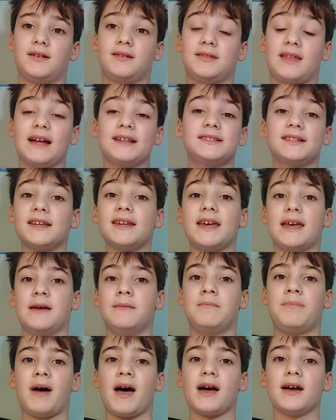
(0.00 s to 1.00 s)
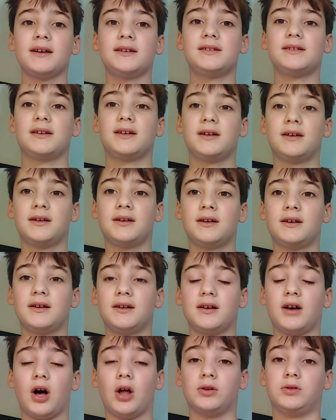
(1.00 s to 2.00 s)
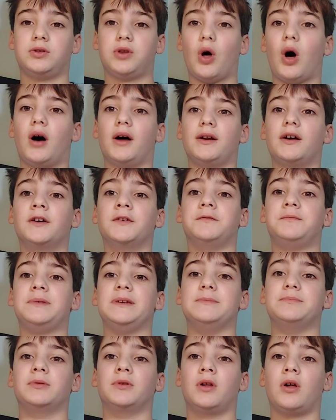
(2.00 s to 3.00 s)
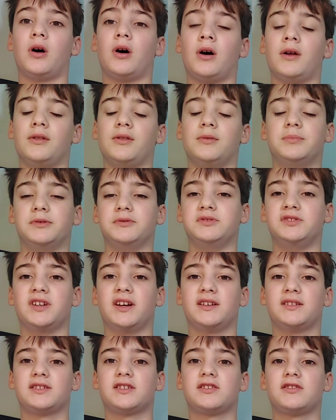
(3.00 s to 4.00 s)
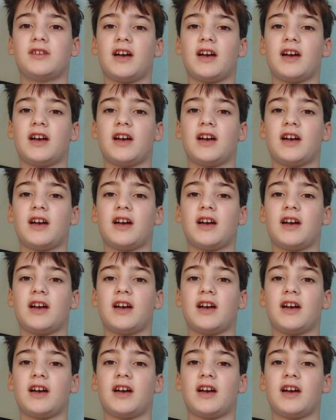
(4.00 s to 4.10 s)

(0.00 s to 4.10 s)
That's going to impact a lot of people on the Blue Jays.